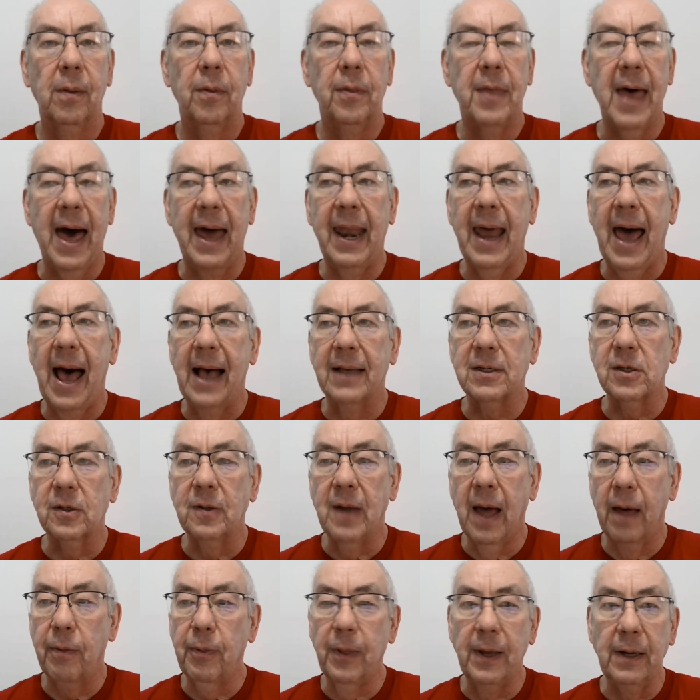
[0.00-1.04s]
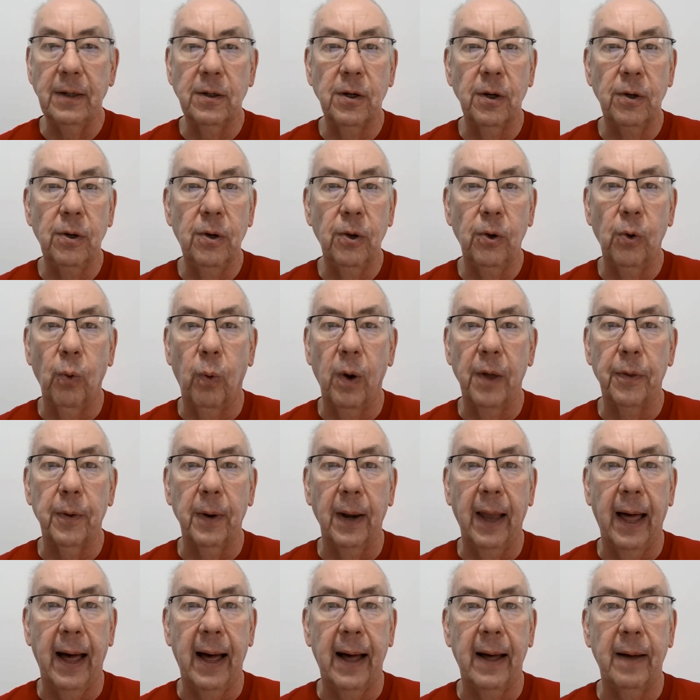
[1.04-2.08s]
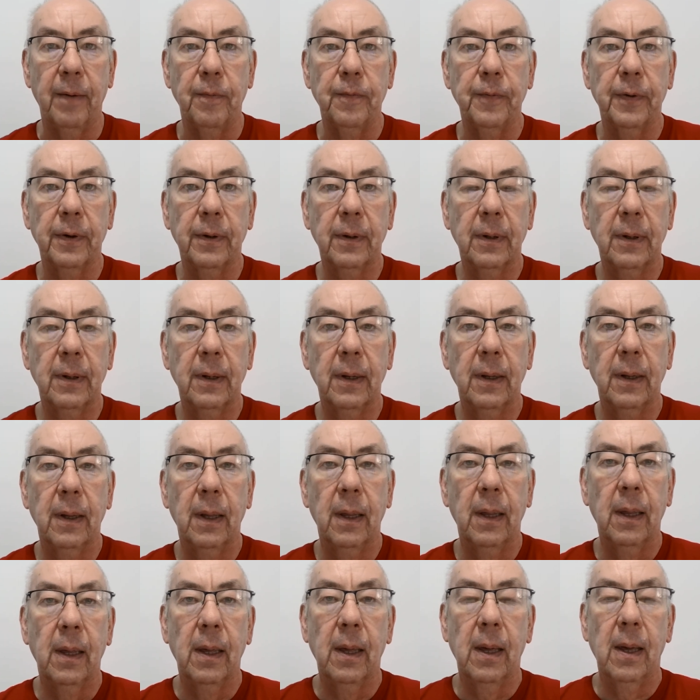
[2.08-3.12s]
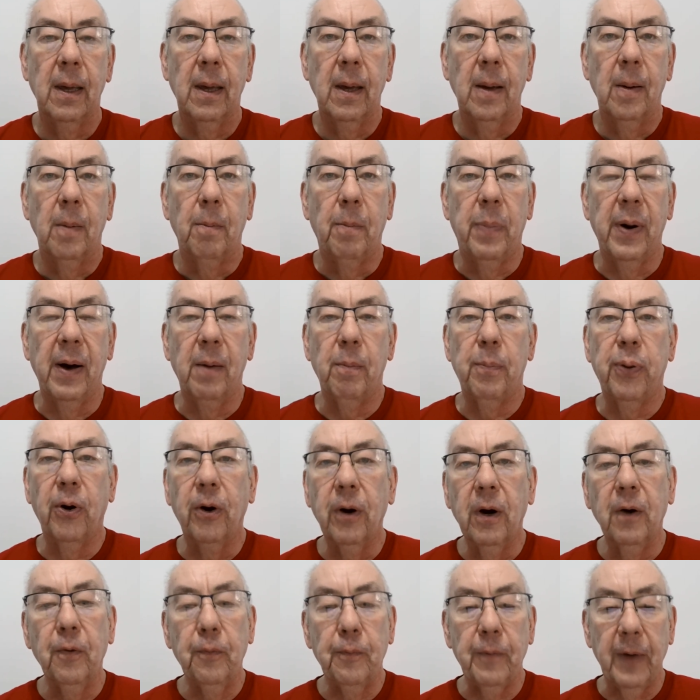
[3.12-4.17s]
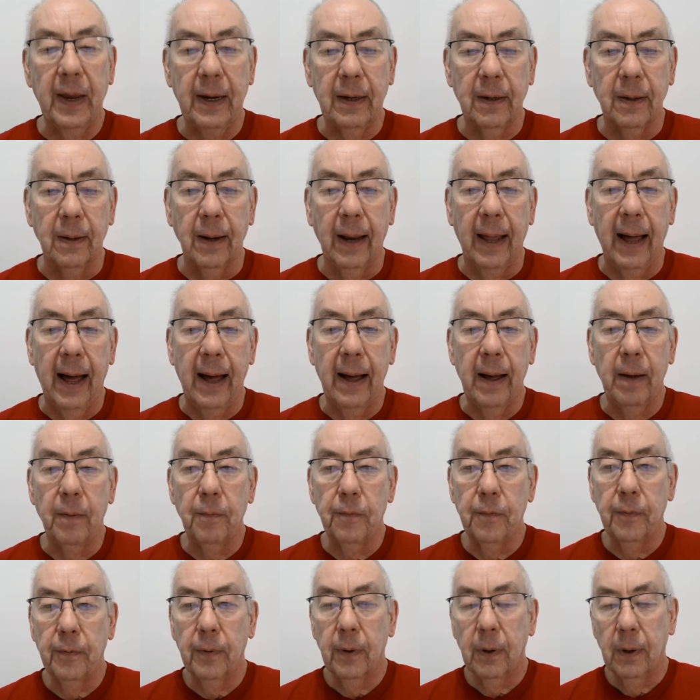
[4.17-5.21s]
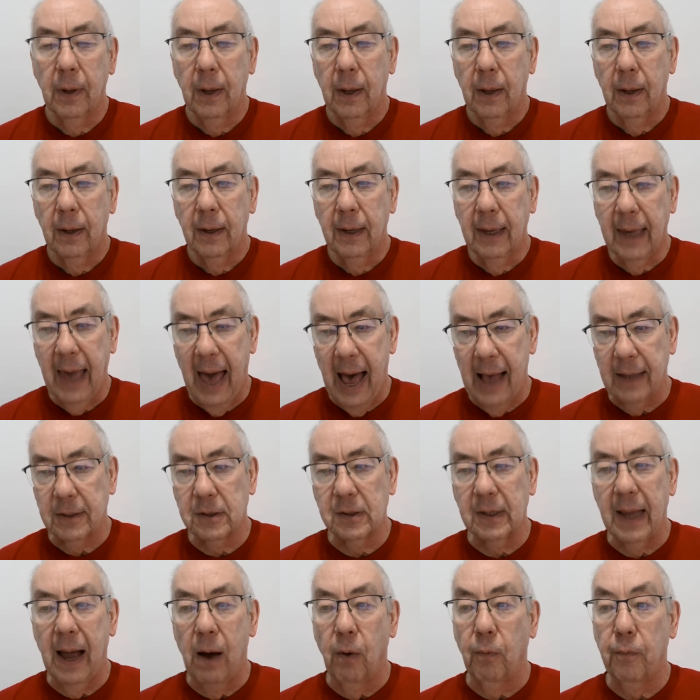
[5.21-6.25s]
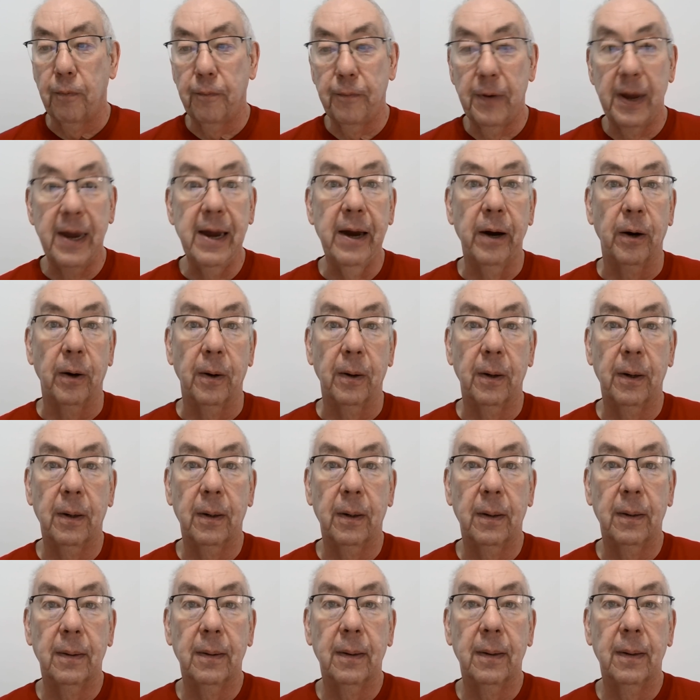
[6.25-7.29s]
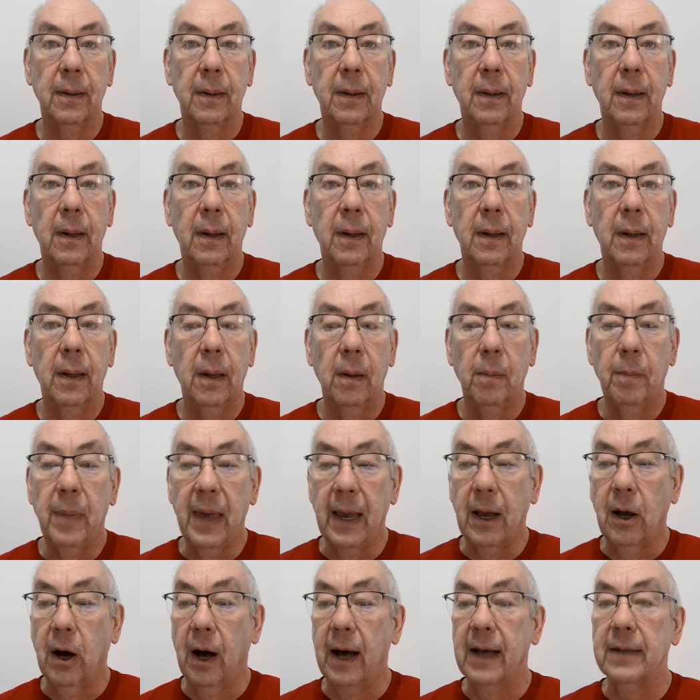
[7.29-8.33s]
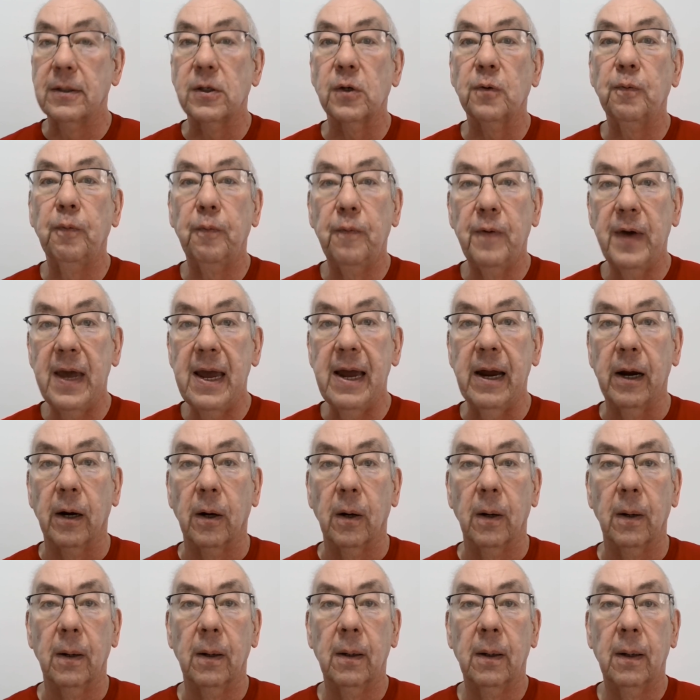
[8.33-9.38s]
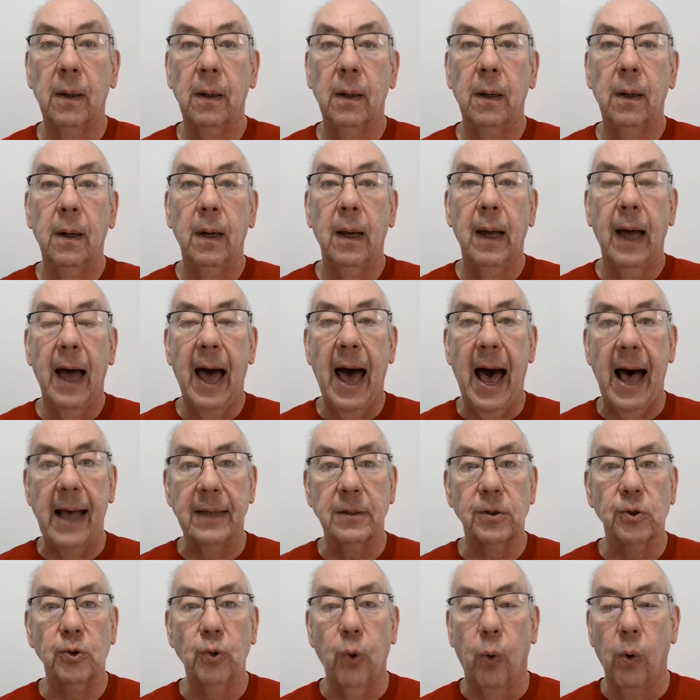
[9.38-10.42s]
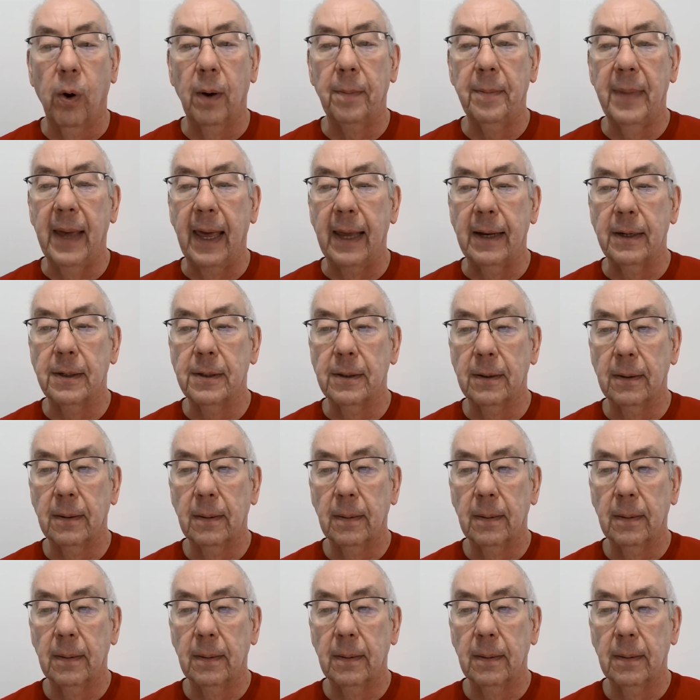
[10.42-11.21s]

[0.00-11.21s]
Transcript: That has nothing to do with love. But perfect love casts out fear because fear has torment.